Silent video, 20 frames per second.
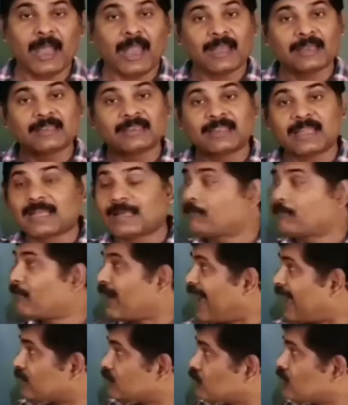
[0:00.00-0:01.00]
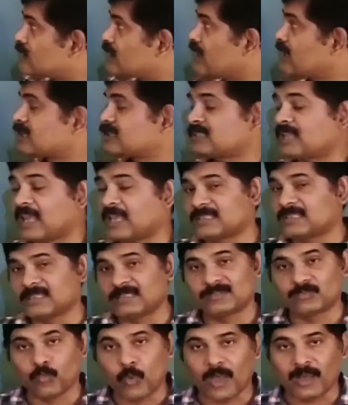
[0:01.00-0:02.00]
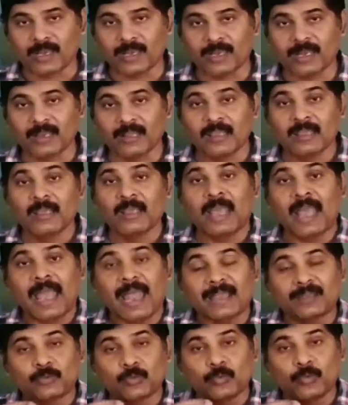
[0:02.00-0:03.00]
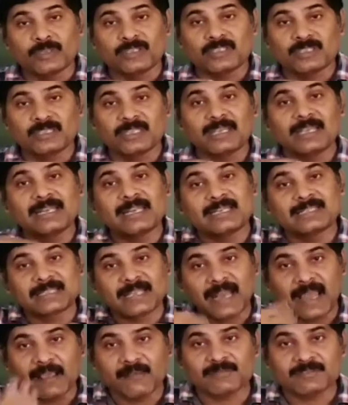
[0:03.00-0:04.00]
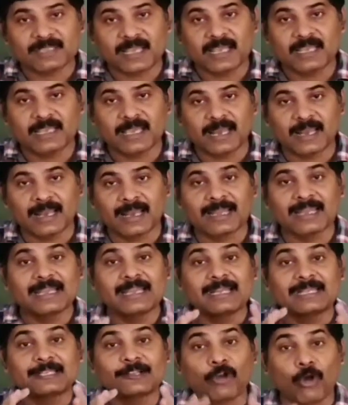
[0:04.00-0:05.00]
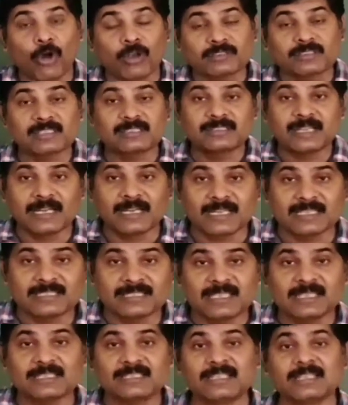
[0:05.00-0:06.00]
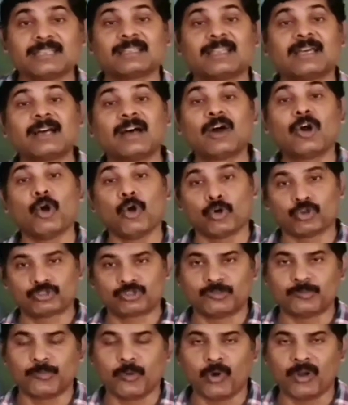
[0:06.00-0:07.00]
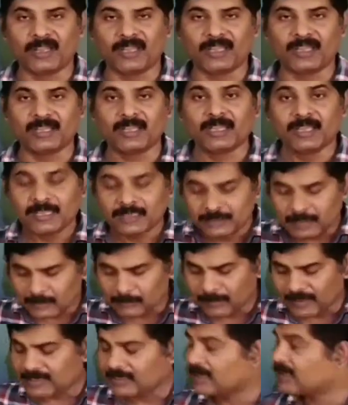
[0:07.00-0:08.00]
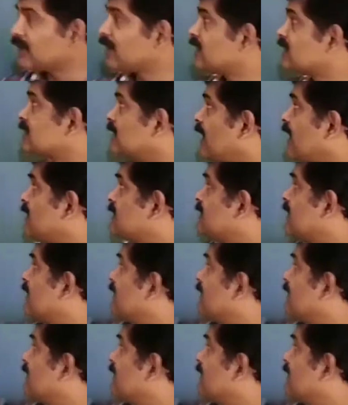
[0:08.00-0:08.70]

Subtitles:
And the pathogenic stage is one at which in its life cycle it causes the disease in the host body. That particular stage